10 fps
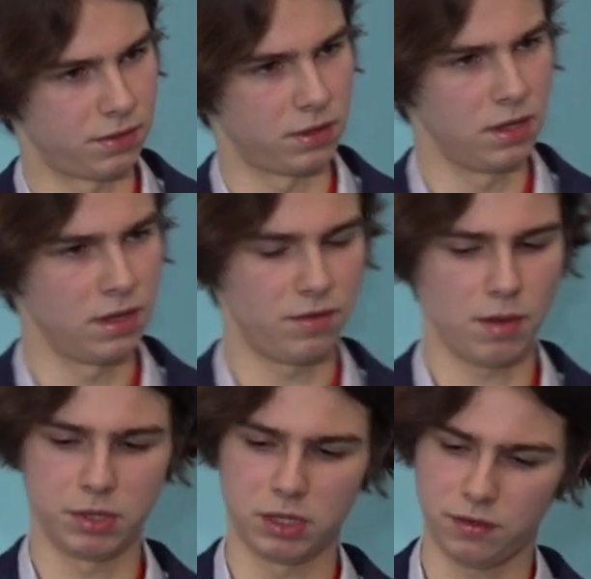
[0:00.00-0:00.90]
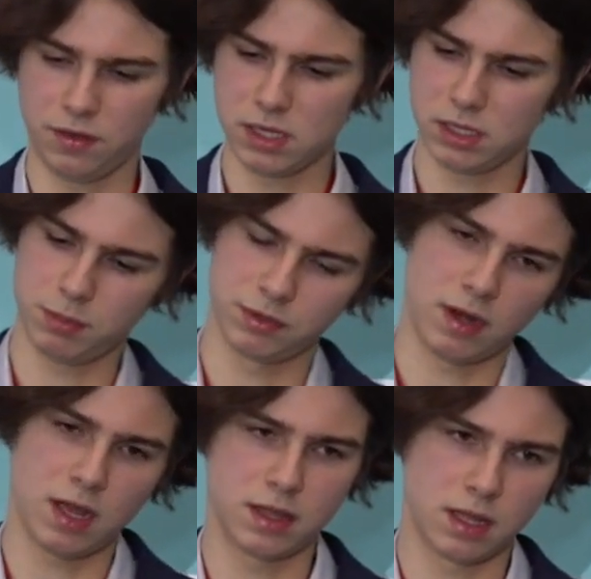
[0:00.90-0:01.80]
and it allows to work
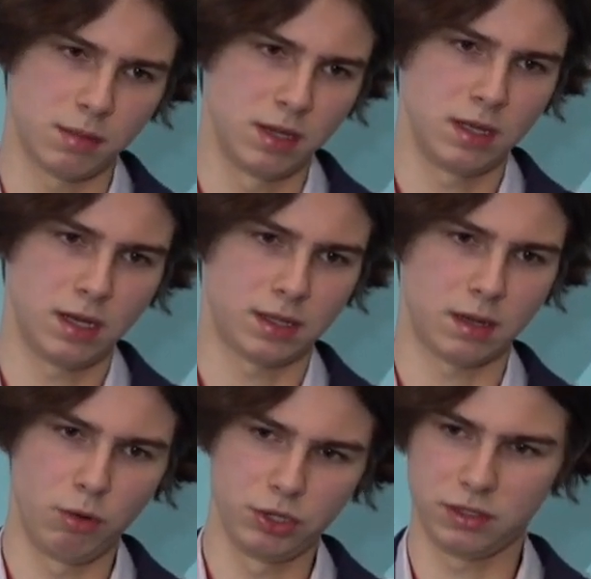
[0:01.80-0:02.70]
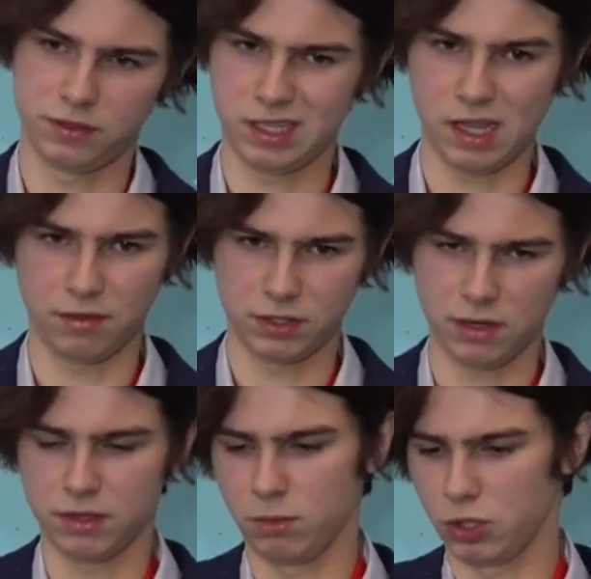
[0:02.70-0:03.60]
both in the local
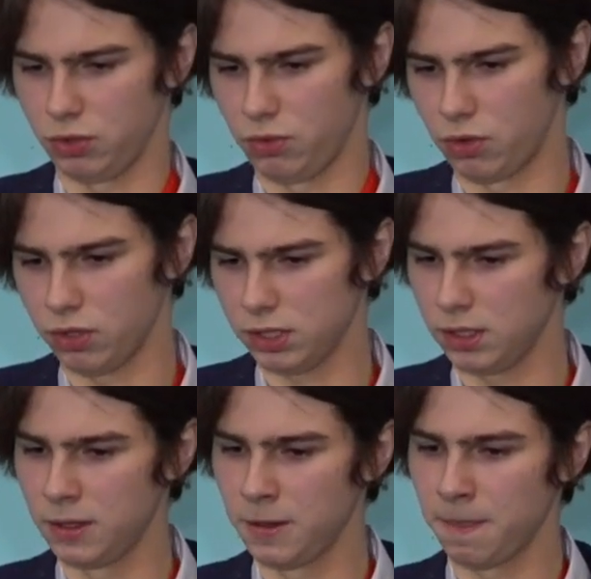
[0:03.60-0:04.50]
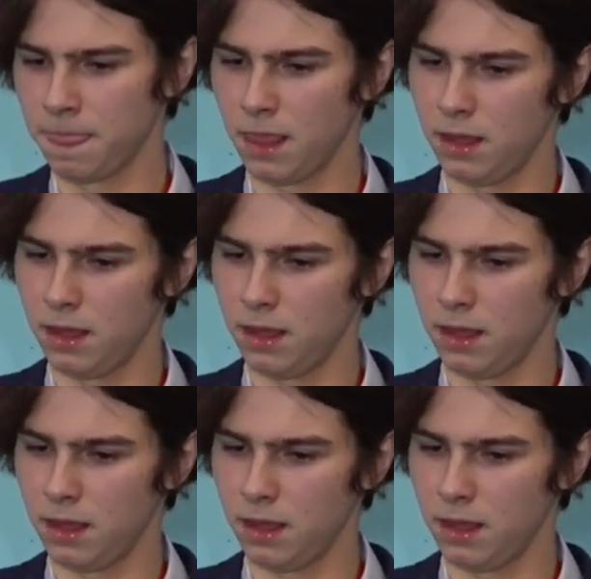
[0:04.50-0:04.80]
interface and in the